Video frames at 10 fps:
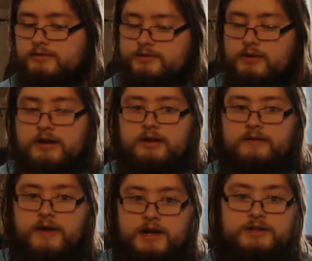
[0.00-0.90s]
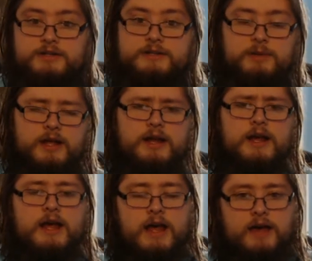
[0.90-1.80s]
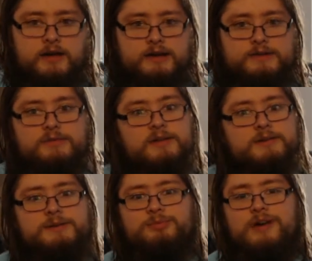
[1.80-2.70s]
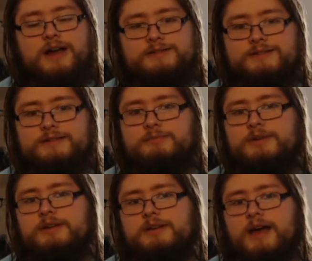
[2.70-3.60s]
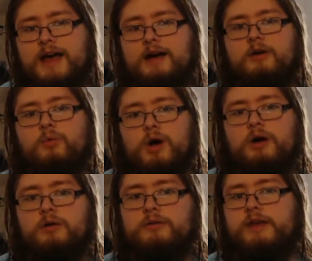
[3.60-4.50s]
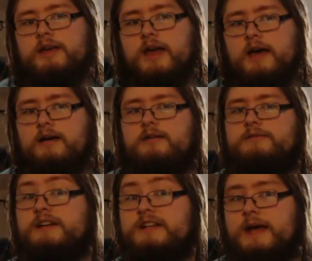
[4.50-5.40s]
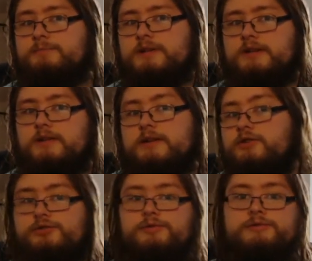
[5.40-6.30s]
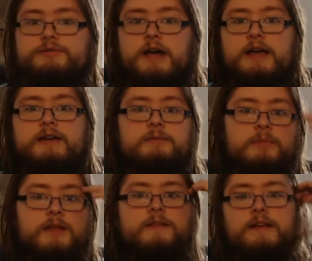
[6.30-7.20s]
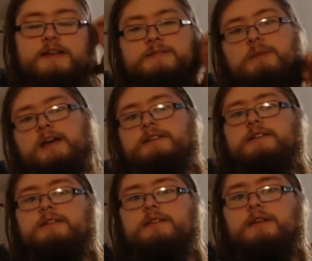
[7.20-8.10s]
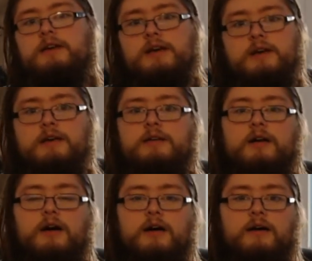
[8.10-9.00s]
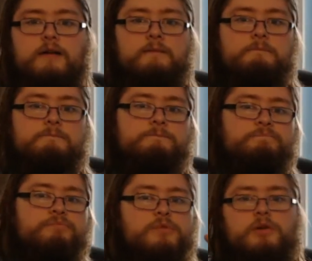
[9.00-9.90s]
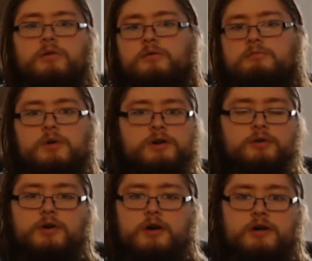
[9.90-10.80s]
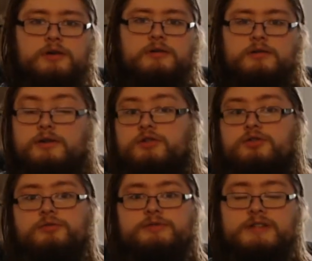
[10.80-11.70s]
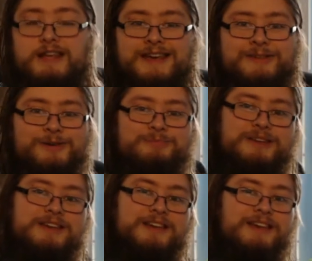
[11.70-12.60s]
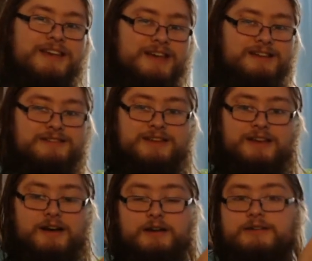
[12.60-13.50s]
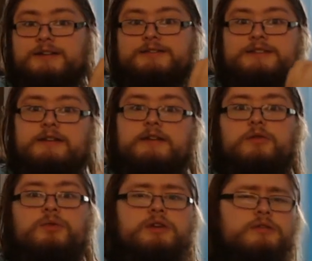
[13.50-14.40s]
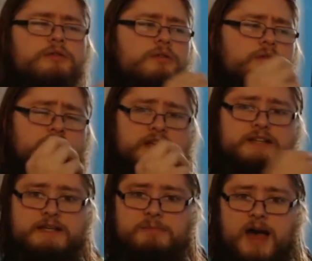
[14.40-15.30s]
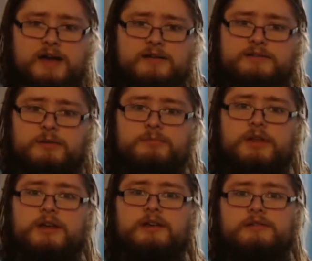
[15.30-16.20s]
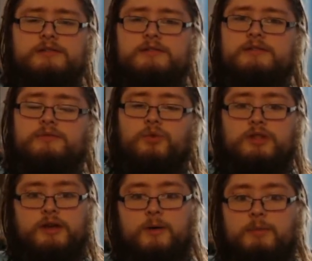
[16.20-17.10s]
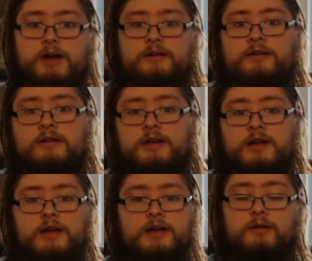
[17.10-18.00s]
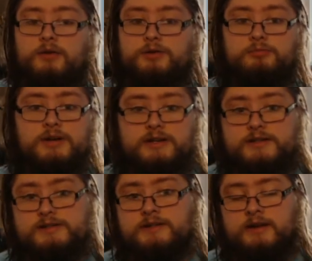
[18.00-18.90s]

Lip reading: I've had a chance to play it, and it's really surprising to me how well they have adapted the controls. I completely expected the Mario Kart controls to either be like a steering wheel or like D-pad or something with like a button or two buttons